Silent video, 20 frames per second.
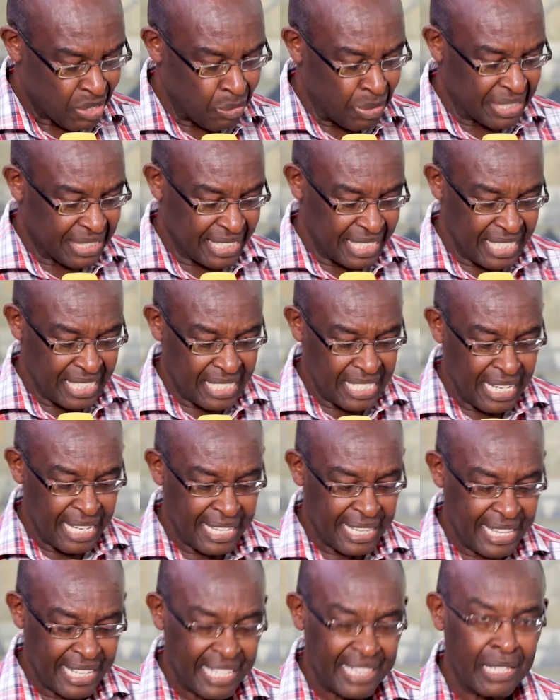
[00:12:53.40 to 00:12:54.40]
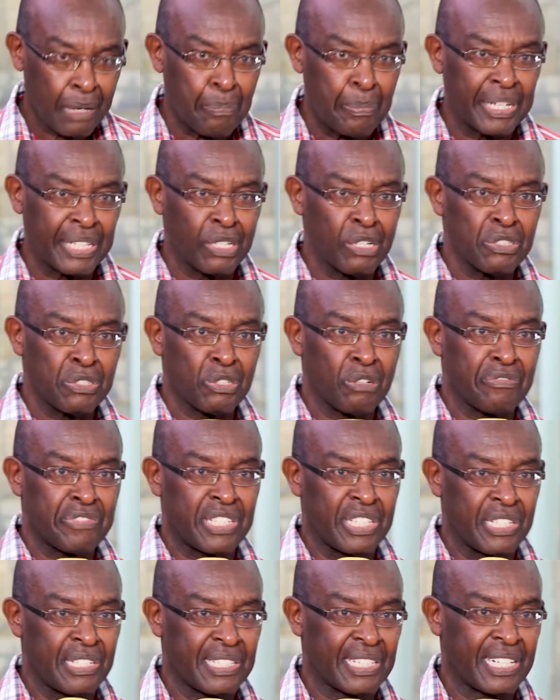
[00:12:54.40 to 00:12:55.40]
We see the parents
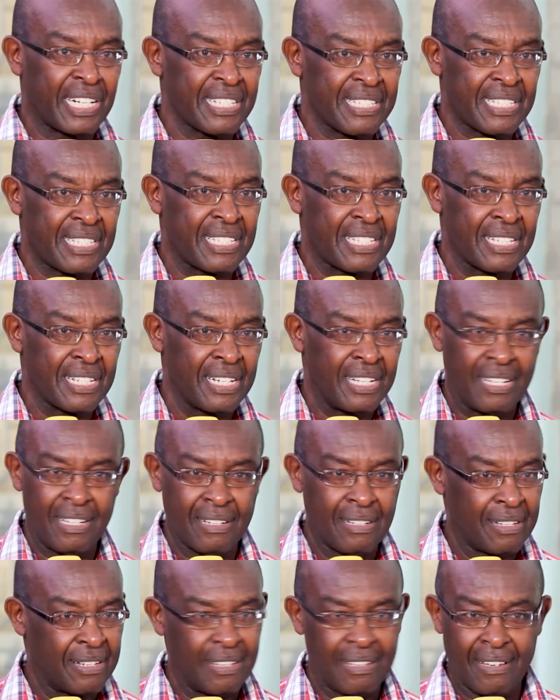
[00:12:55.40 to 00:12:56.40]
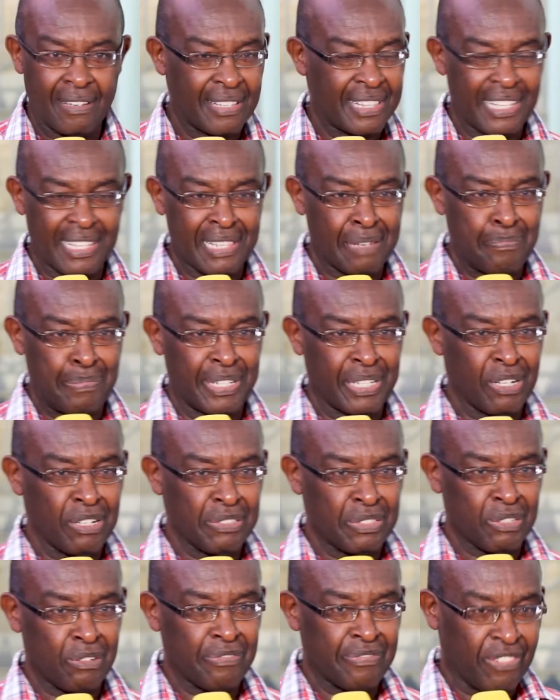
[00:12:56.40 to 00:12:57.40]
of Jesus, the
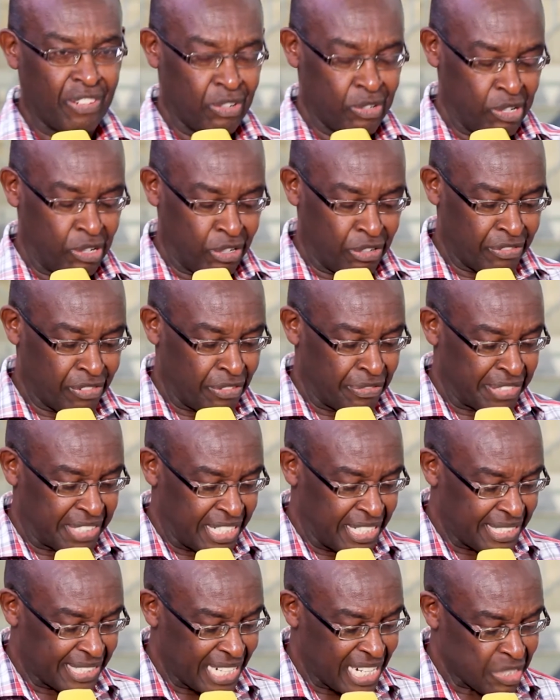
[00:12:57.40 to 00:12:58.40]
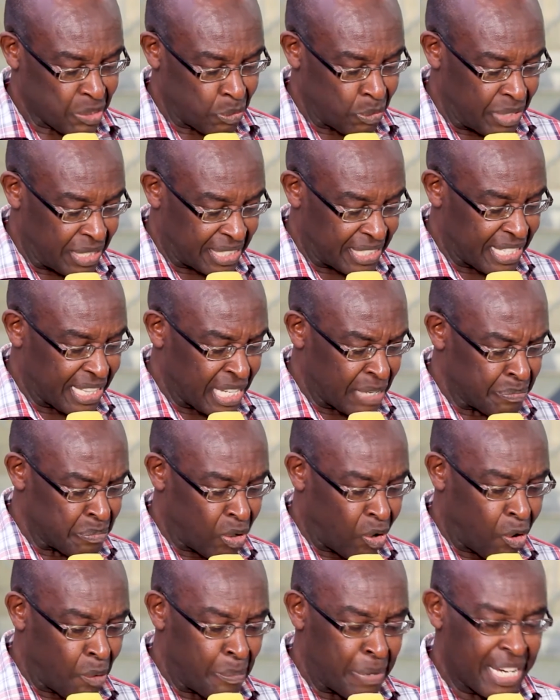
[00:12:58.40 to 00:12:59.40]
parents of Jesus, we see
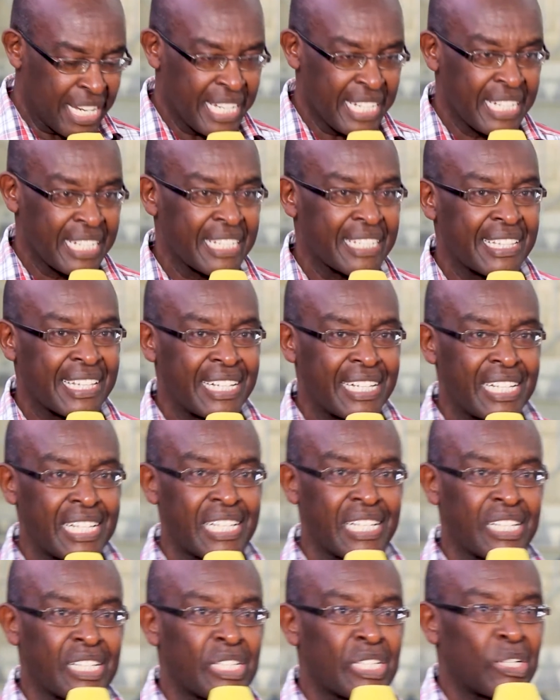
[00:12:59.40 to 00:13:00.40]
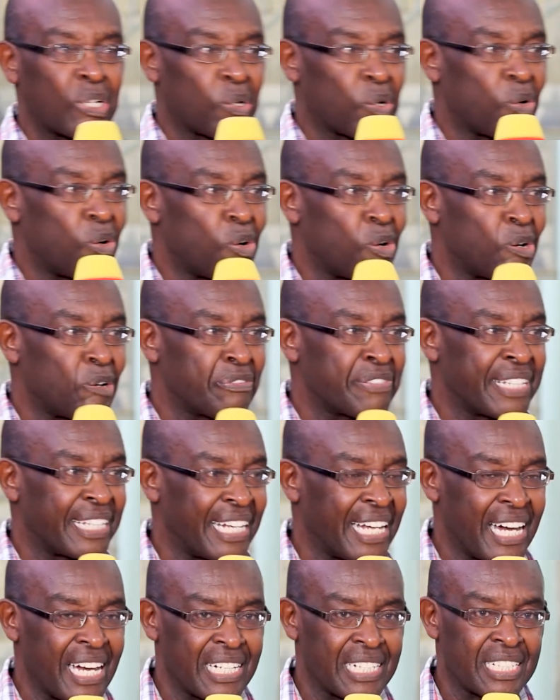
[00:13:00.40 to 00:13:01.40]
them obeying the law of the
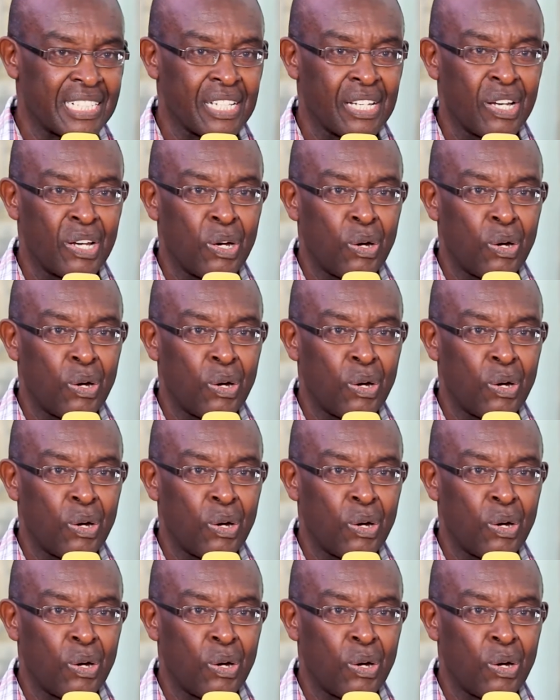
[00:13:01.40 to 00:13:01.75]
land.